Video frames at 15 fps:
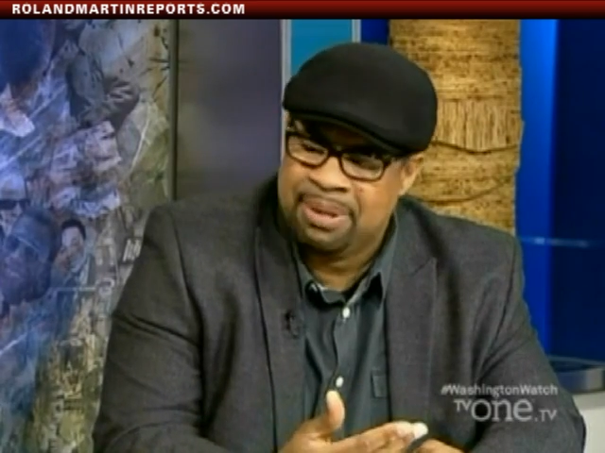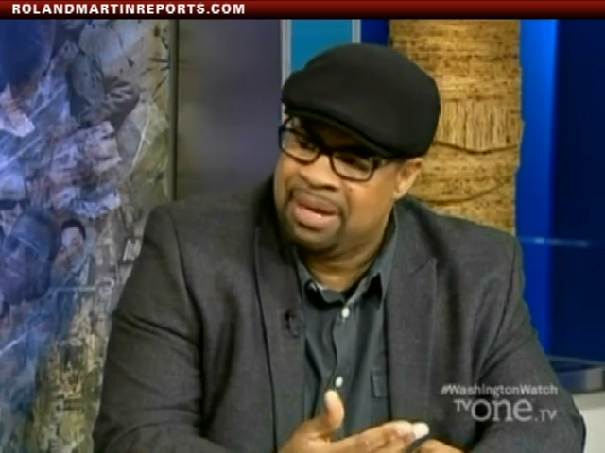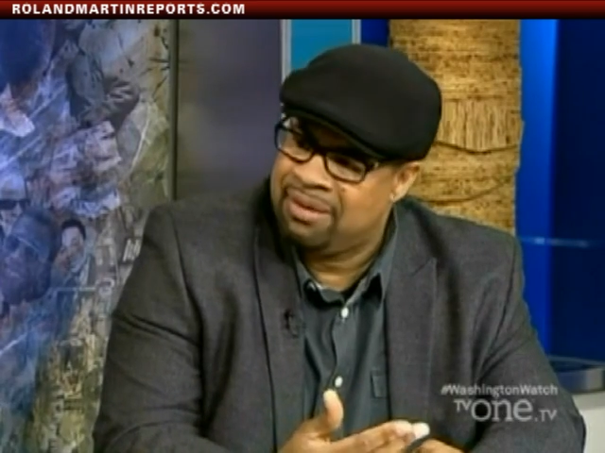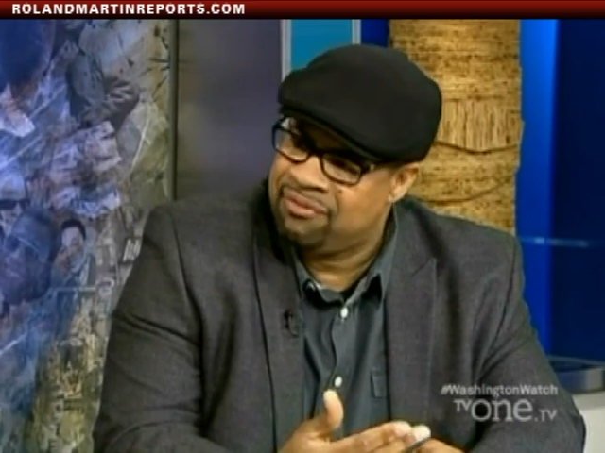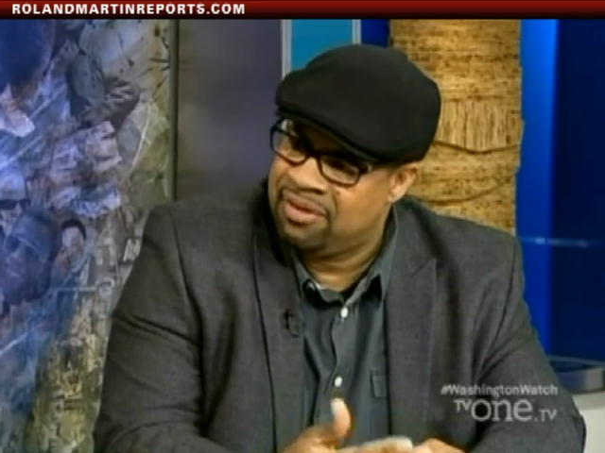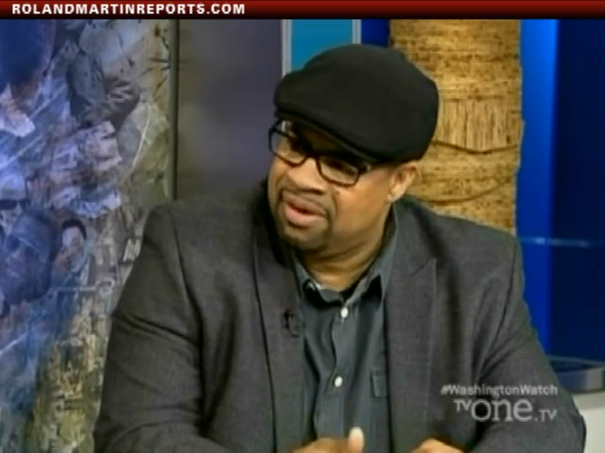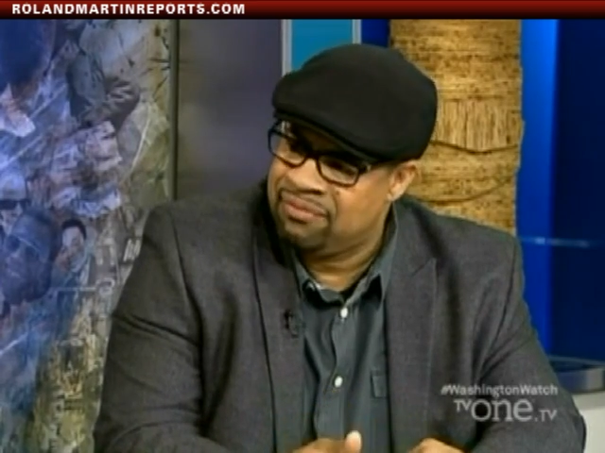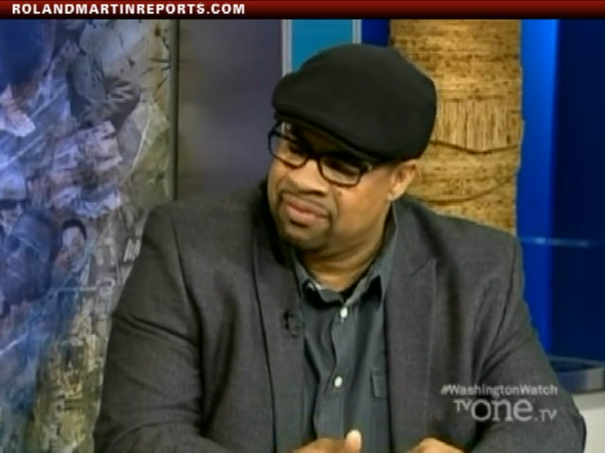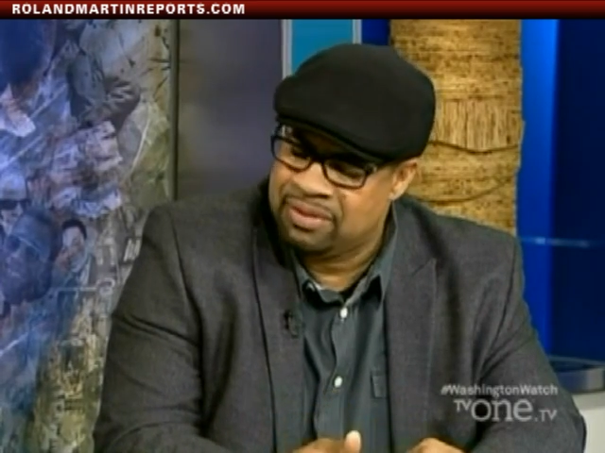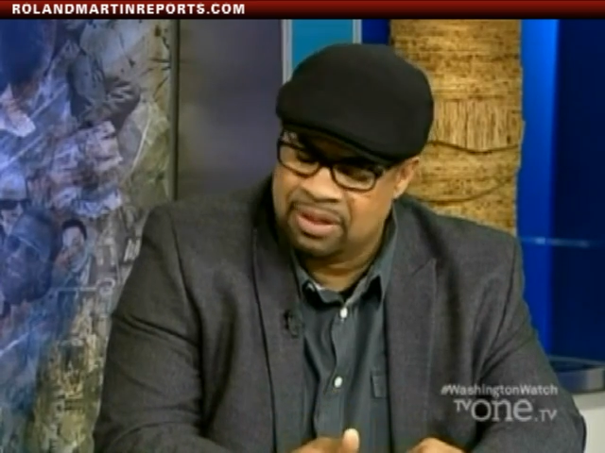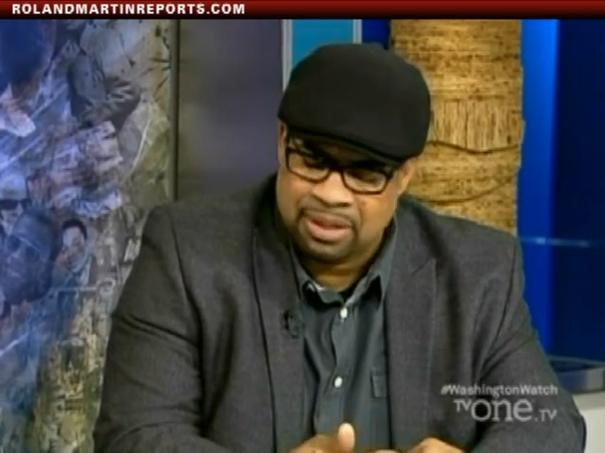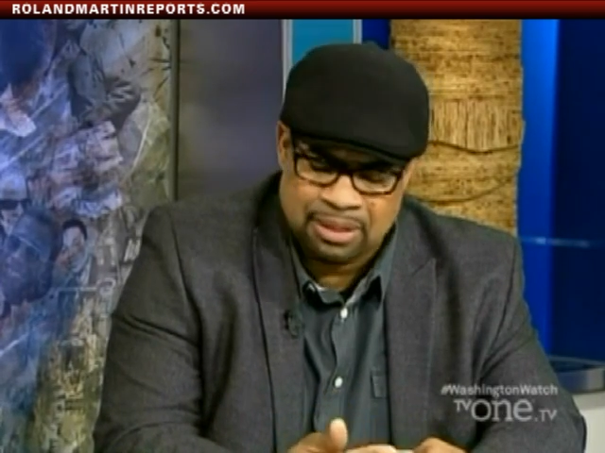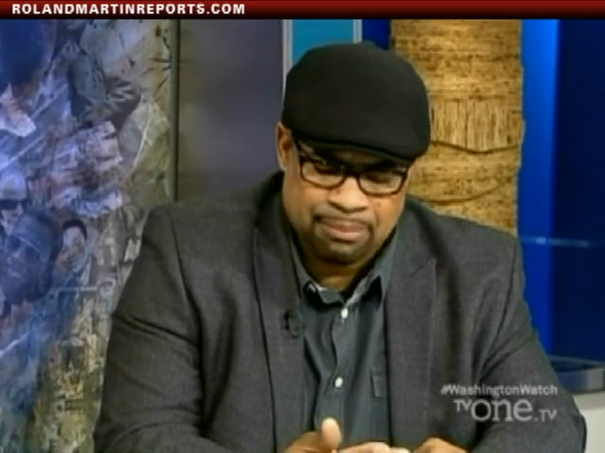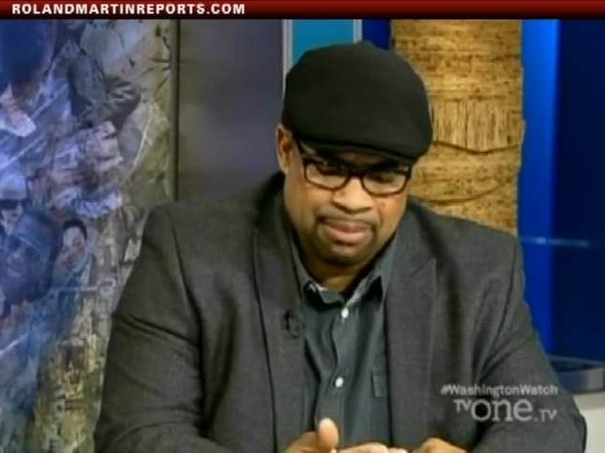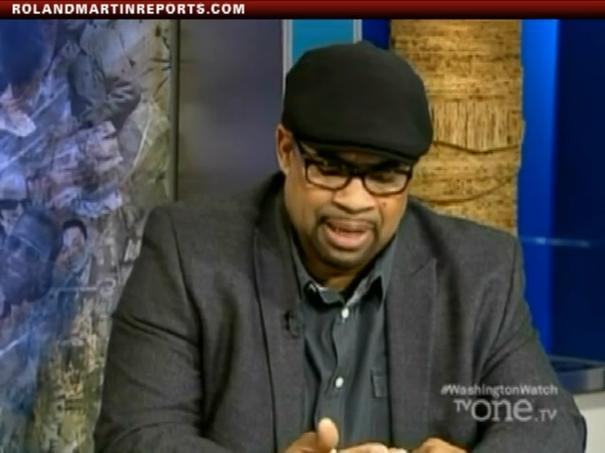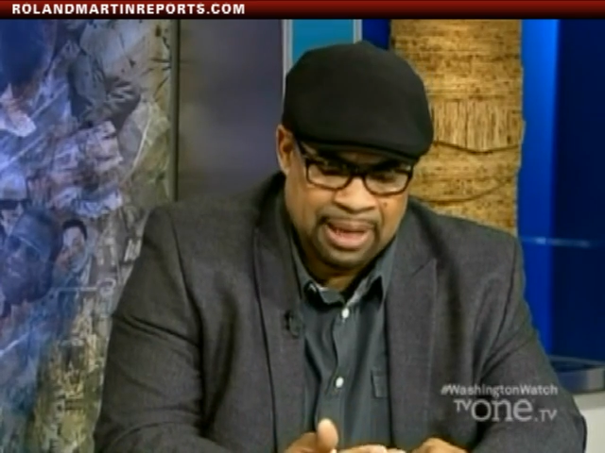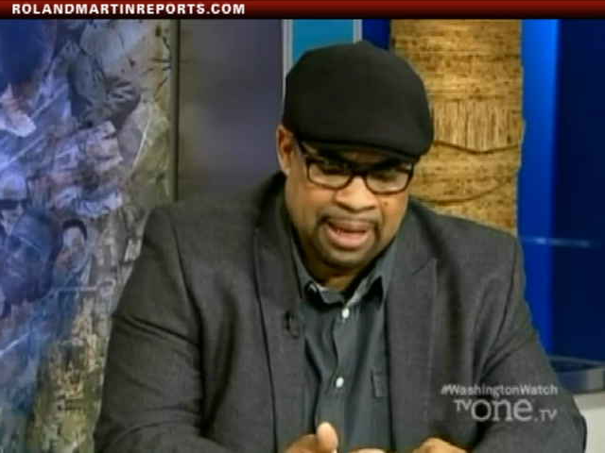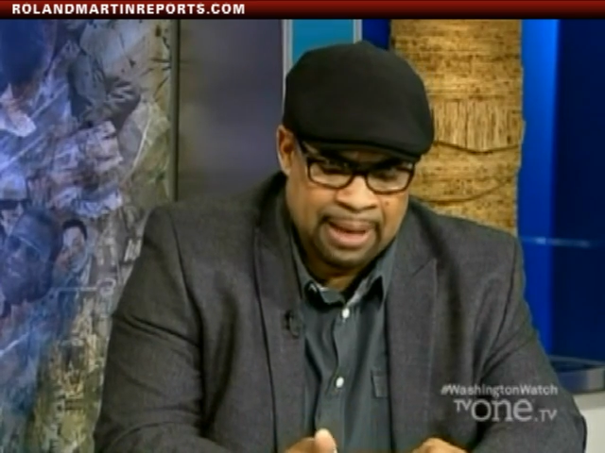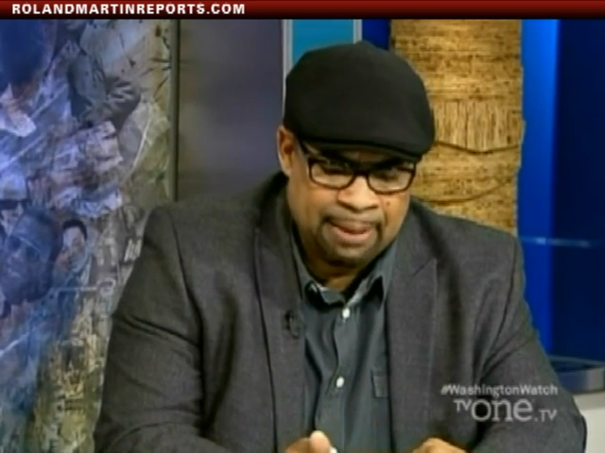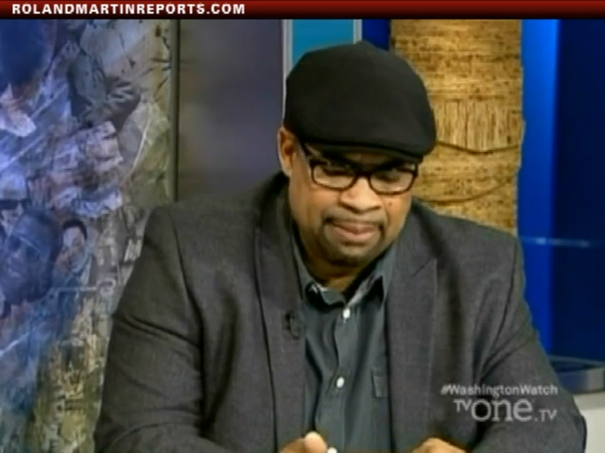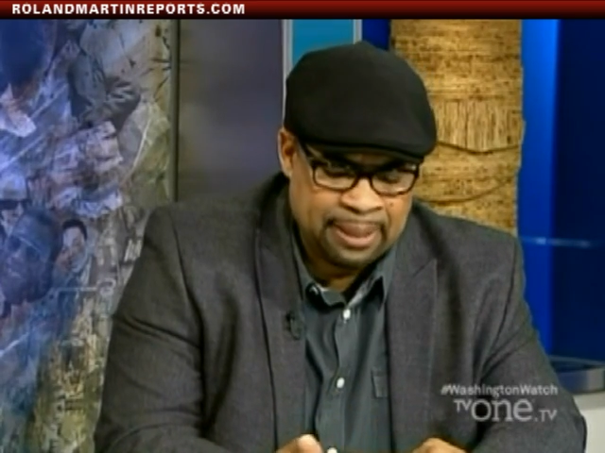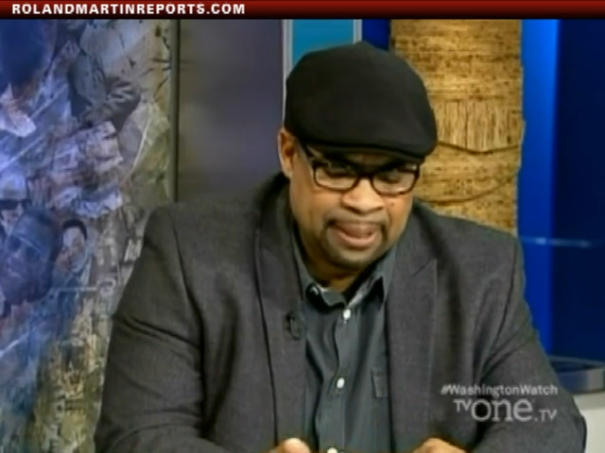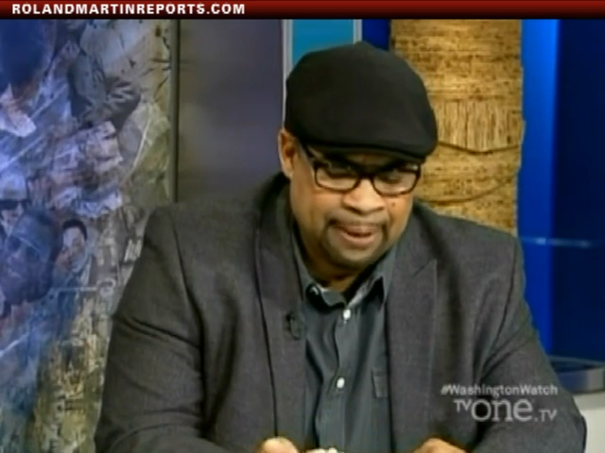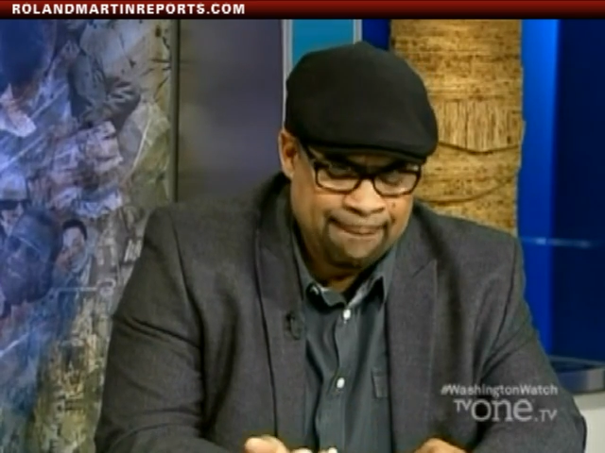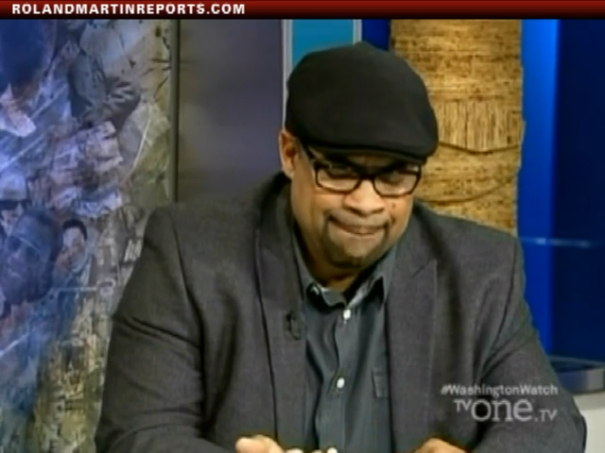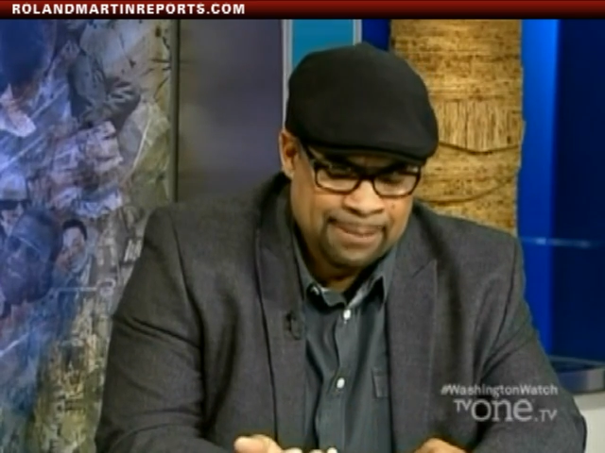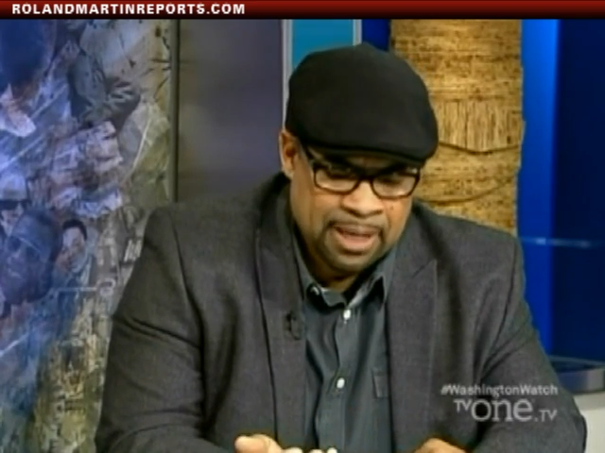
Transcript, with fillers: ABFF in, in Miami.